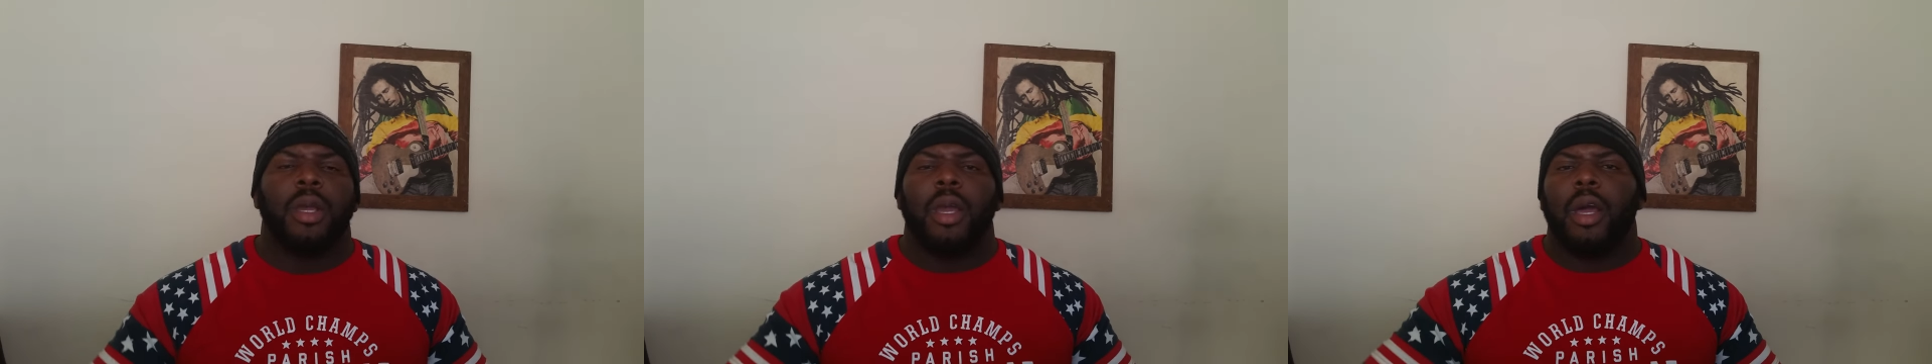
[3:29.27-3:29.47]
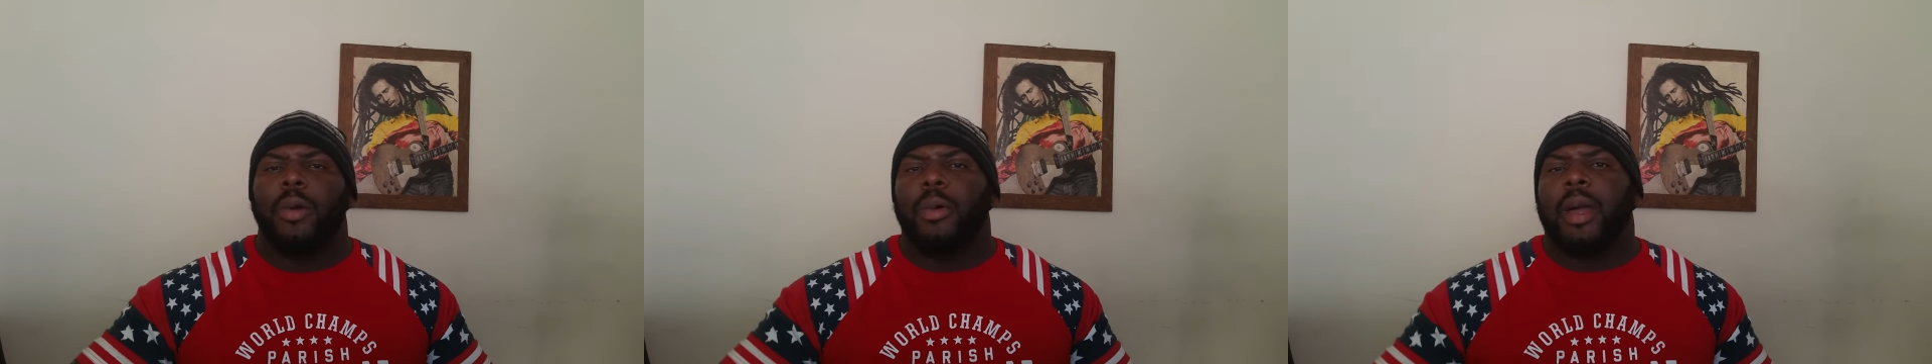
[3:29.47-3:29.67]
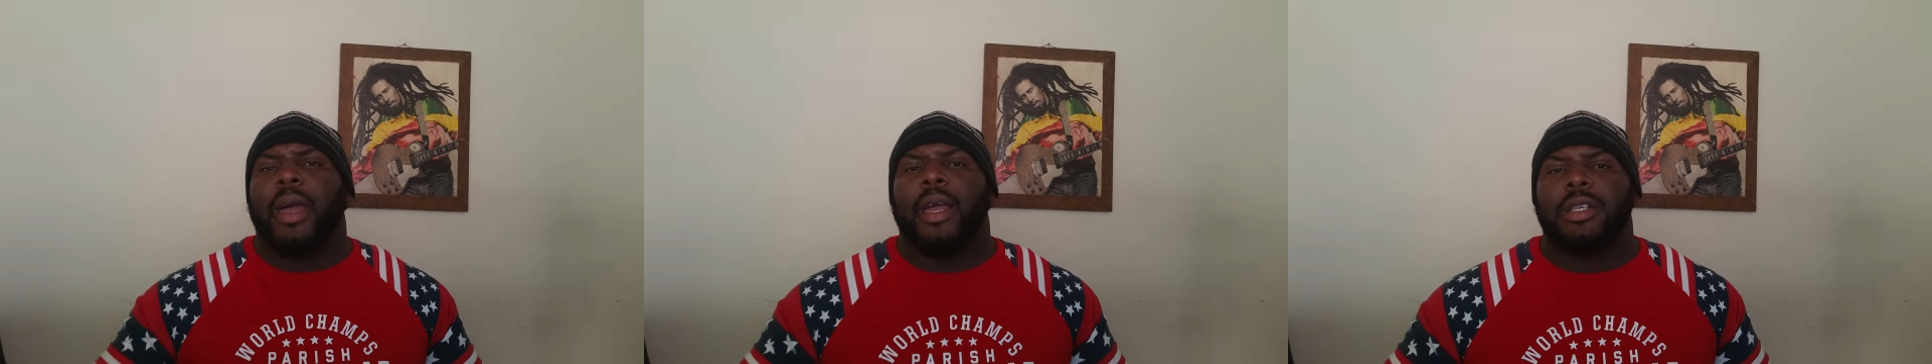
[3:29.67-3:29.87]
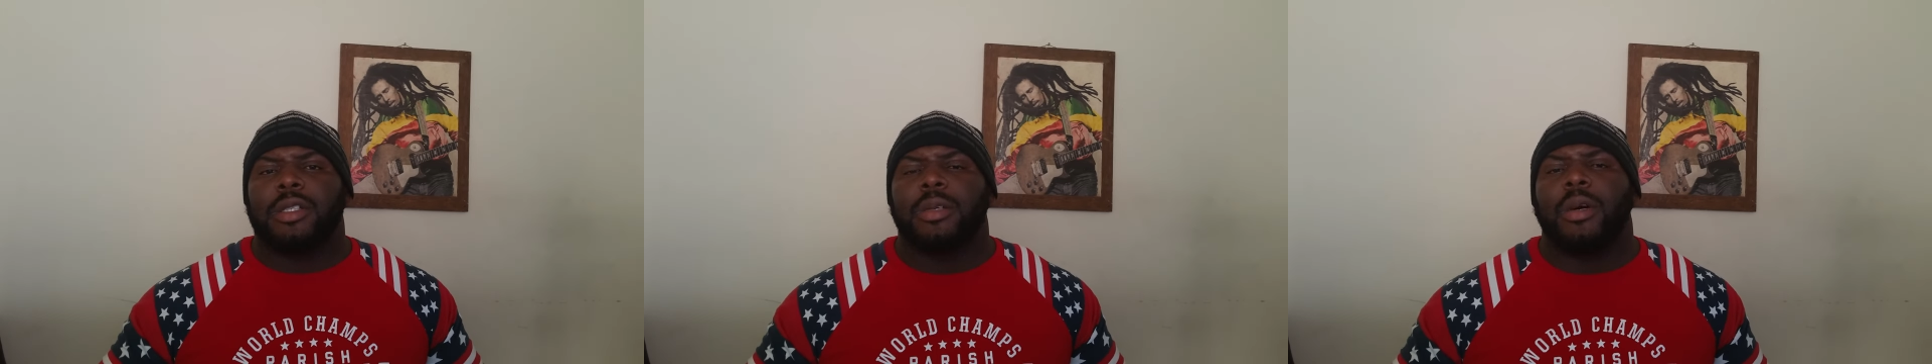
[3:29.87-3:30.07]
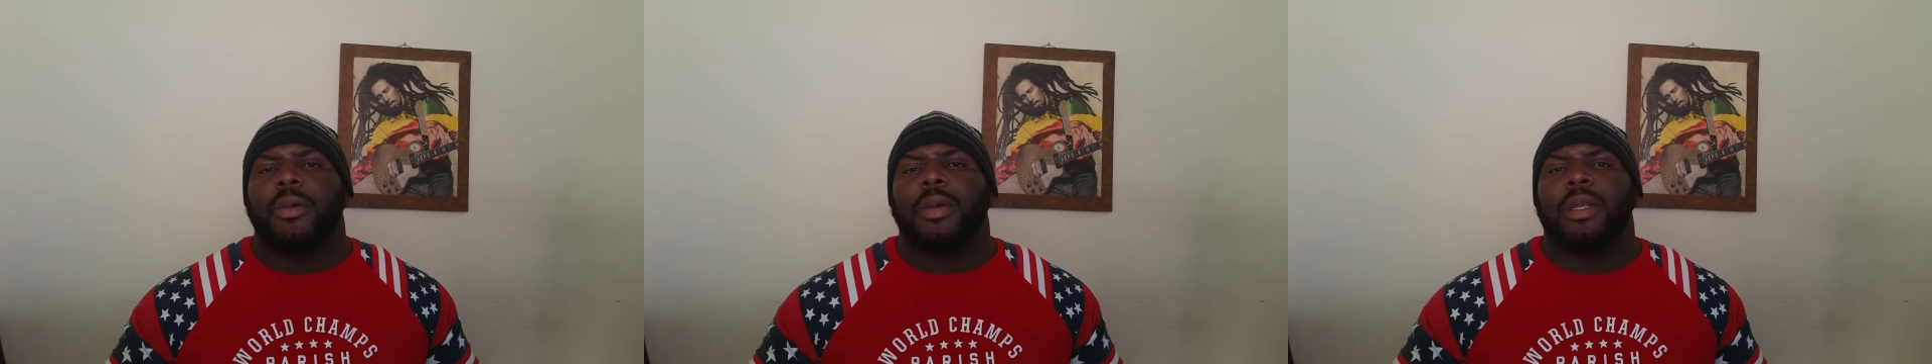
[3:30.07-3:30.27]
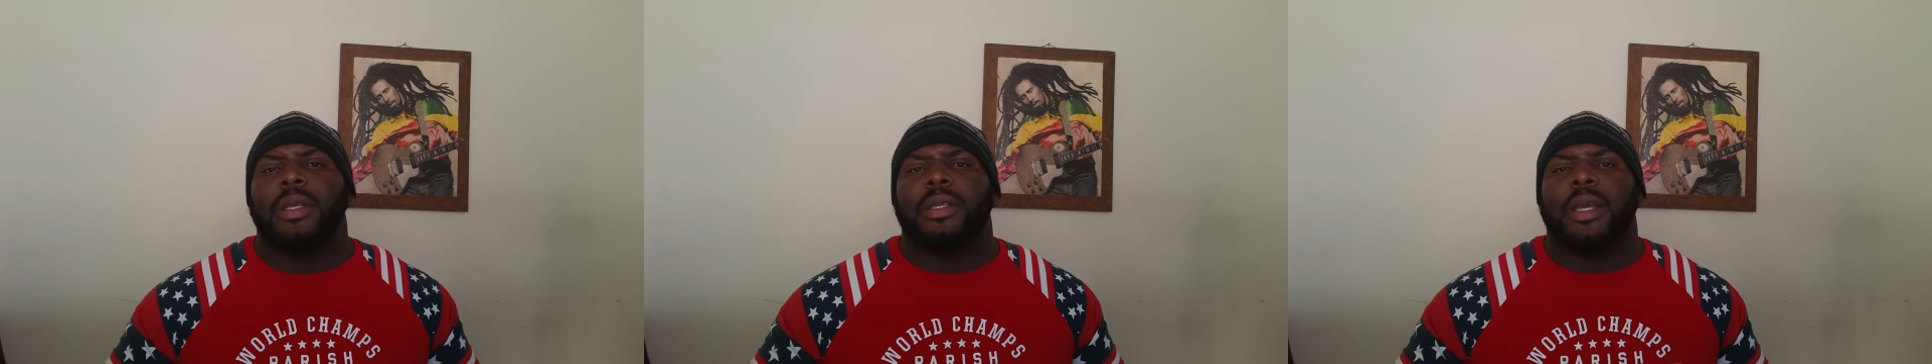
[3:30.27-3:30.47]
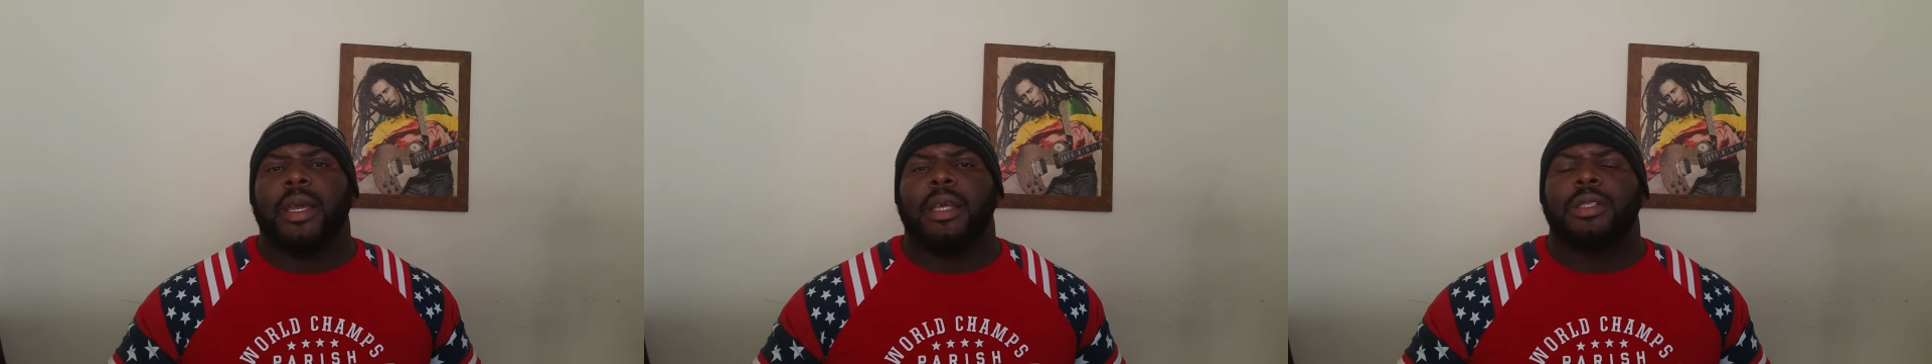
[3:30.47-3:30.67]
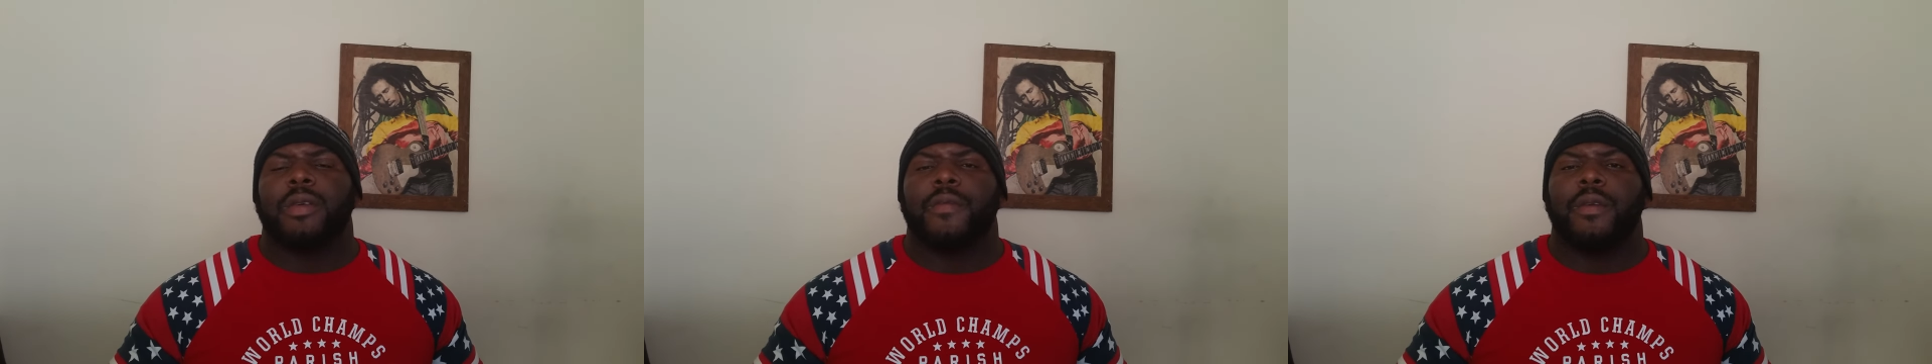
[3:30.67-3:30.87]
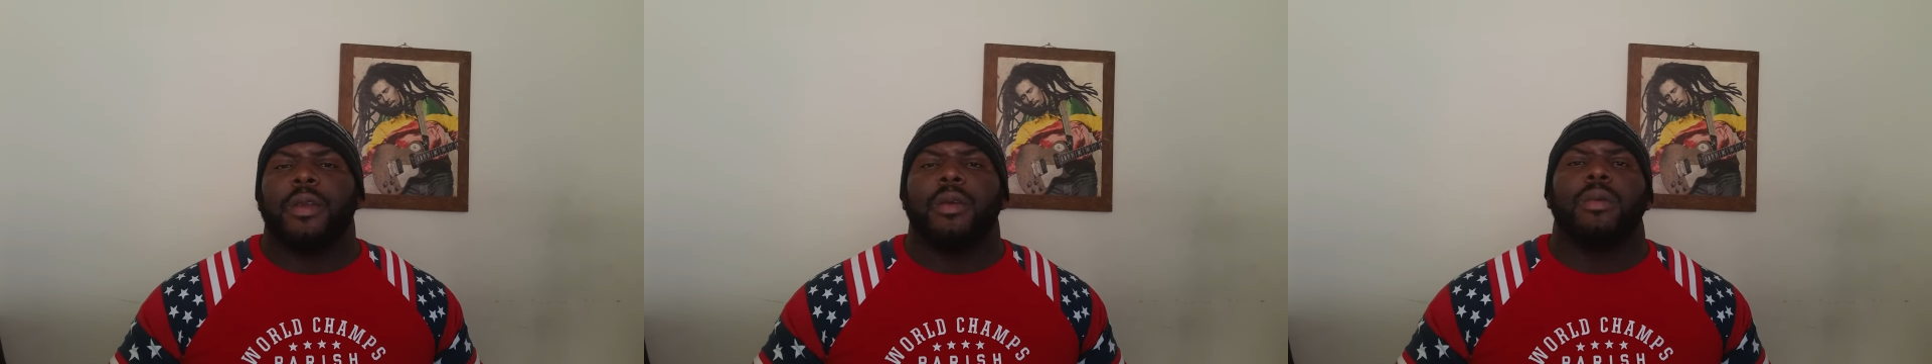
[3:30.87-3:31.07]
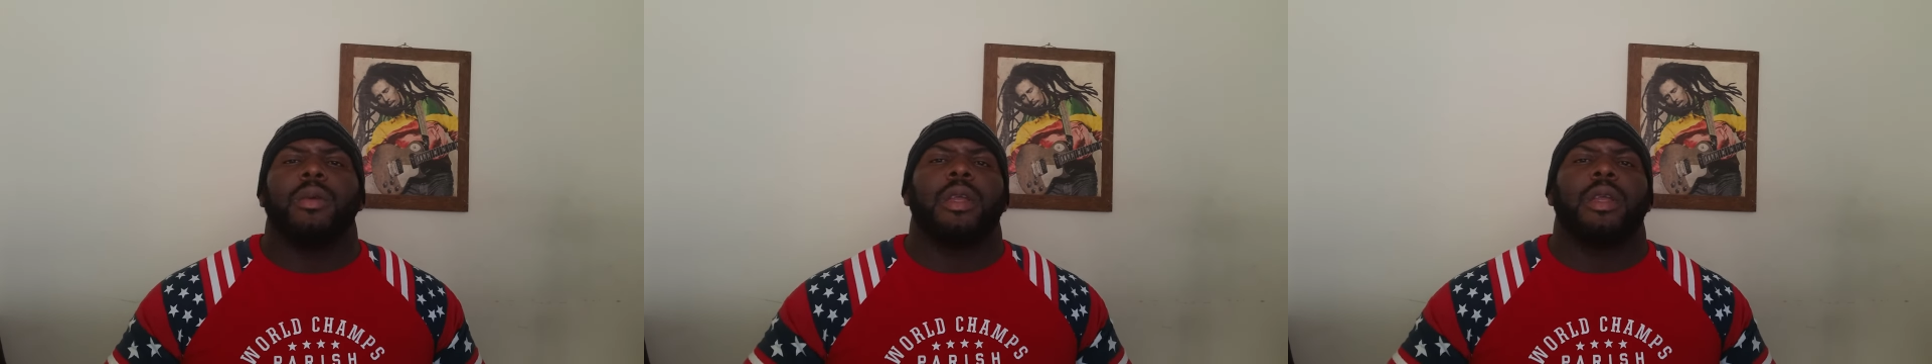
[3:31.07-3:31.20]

and we'll answer what we need to answer for you.